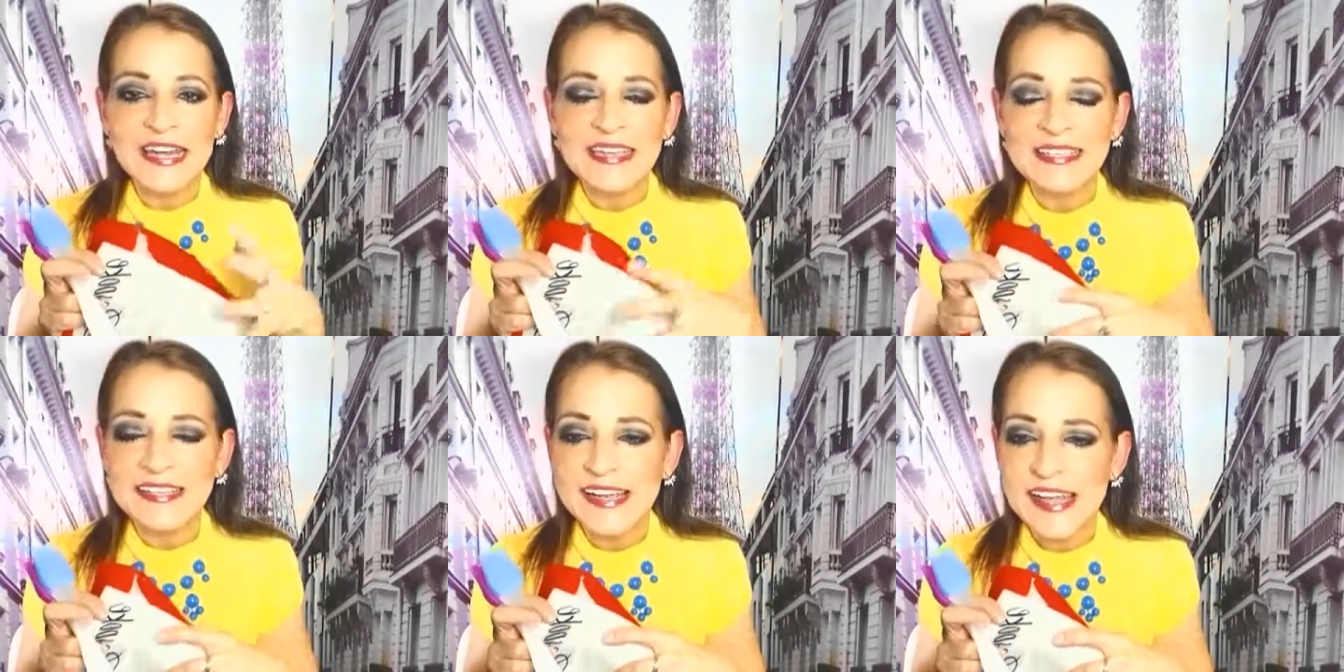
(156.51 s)

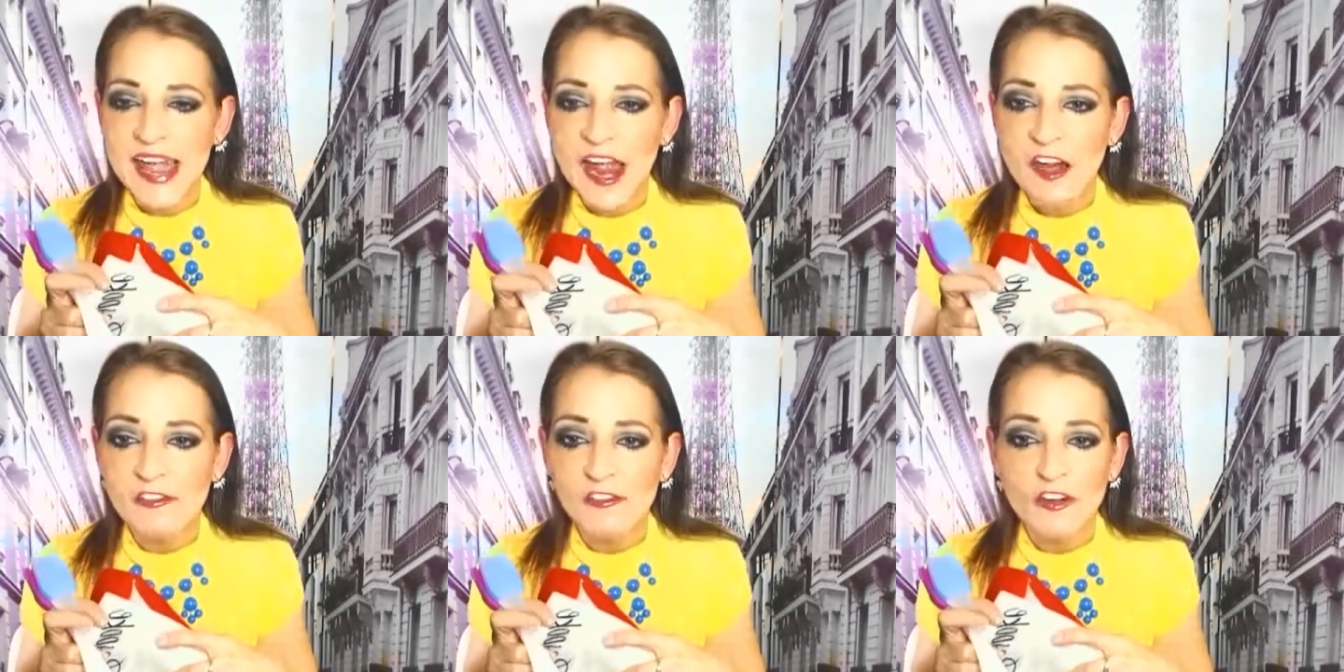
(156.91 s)
easy to
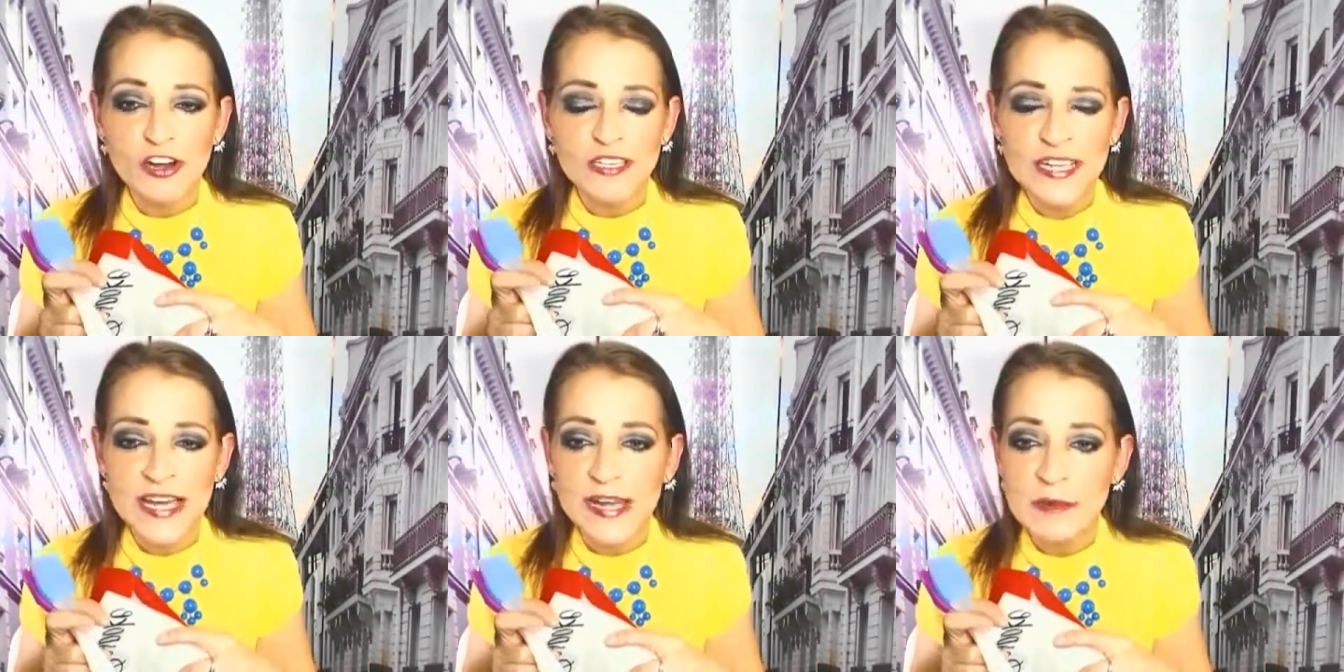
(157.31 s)
care for,
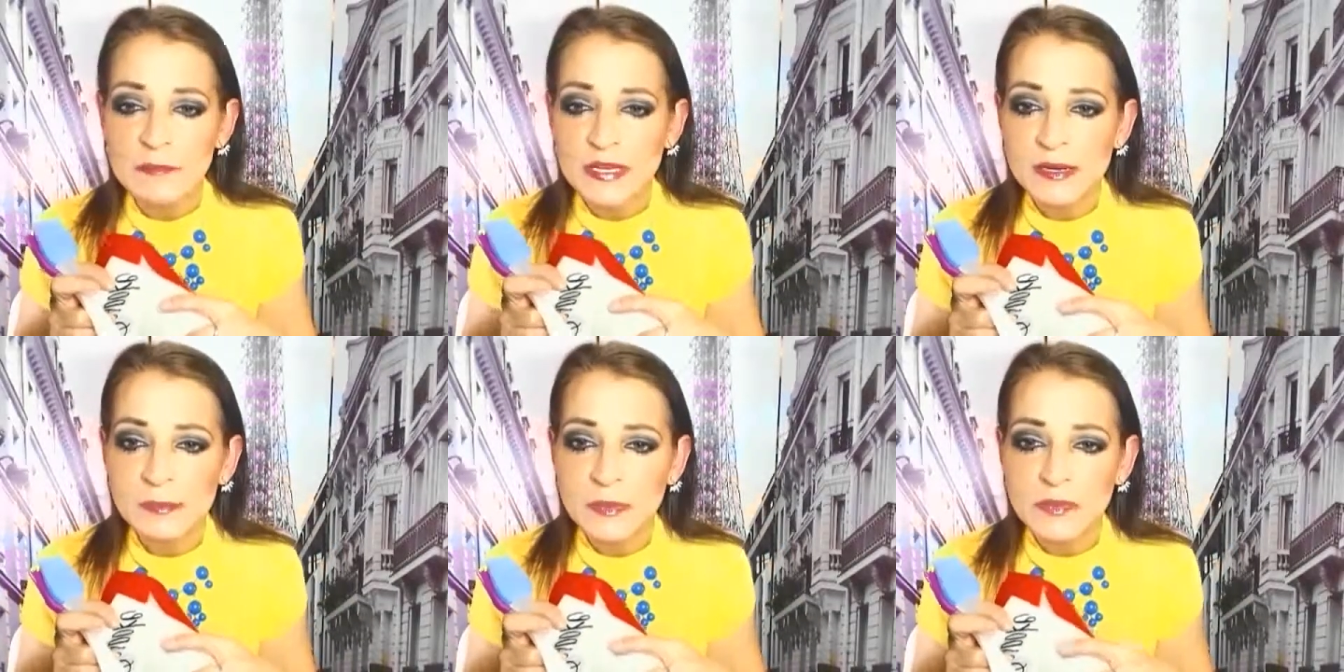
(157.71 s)
take up
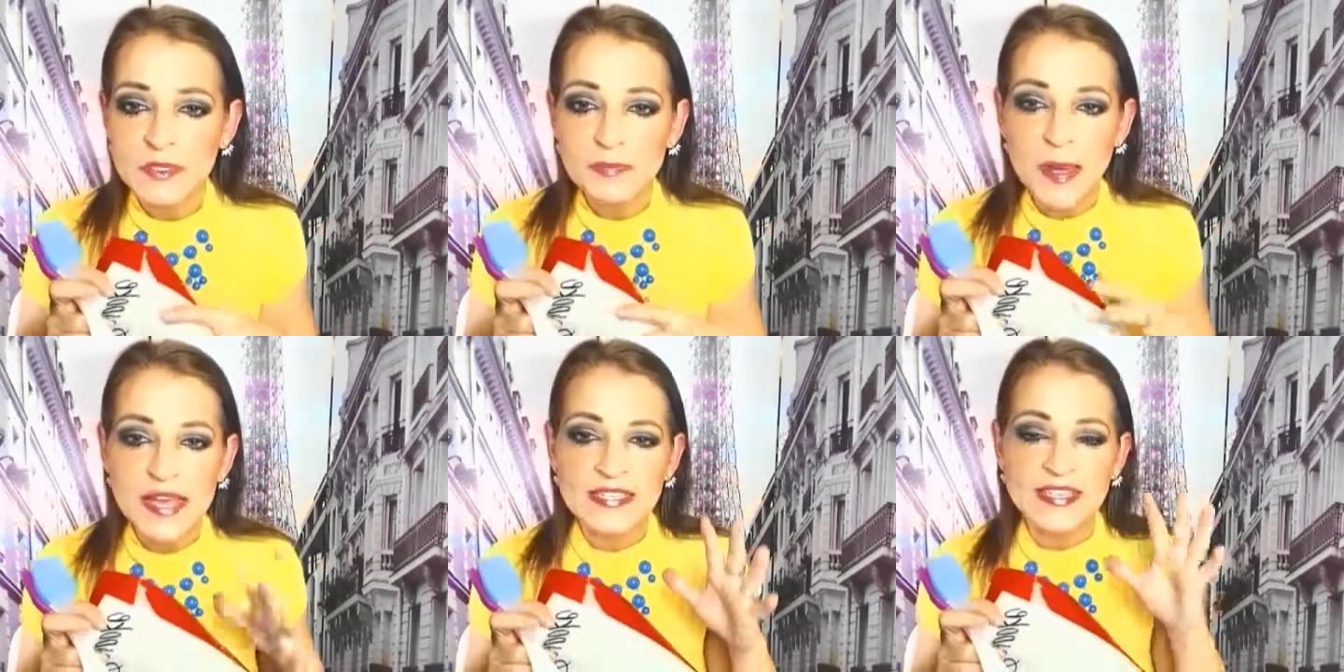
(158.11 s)
minimum
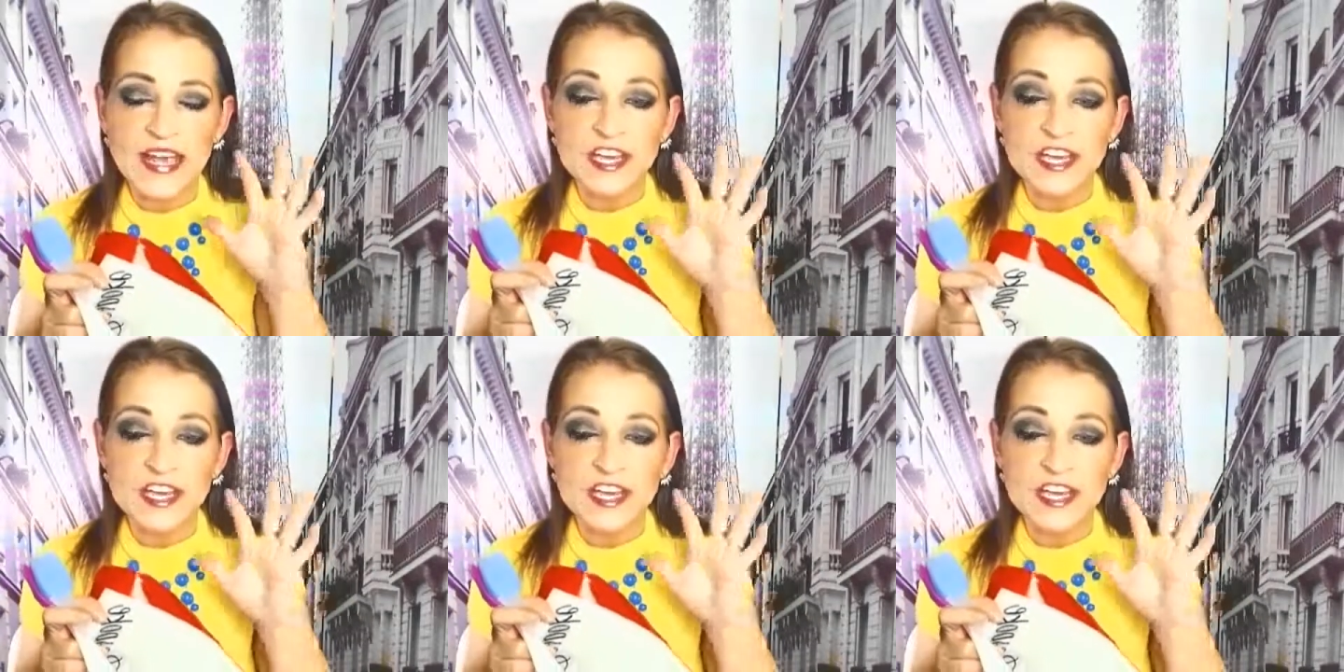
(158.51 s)
space,